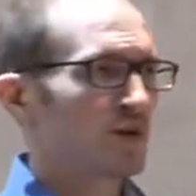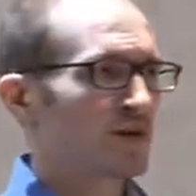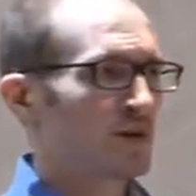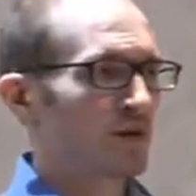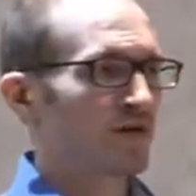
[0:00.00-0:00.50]

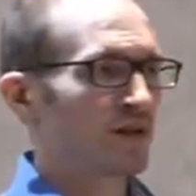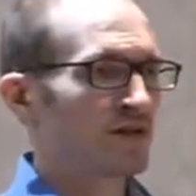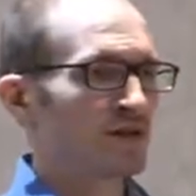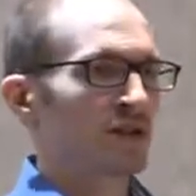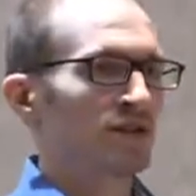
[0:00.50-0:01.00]
this sort of
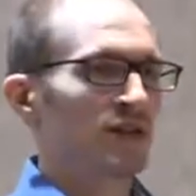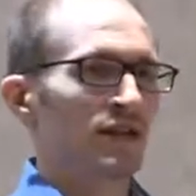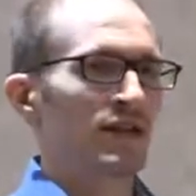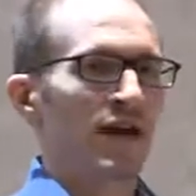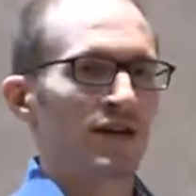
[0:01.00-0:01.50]
internet
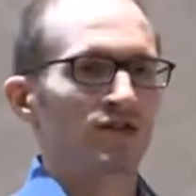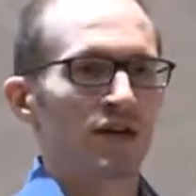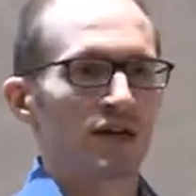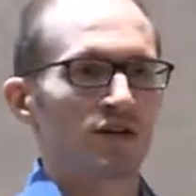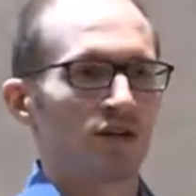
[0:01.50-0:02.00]
data gathering,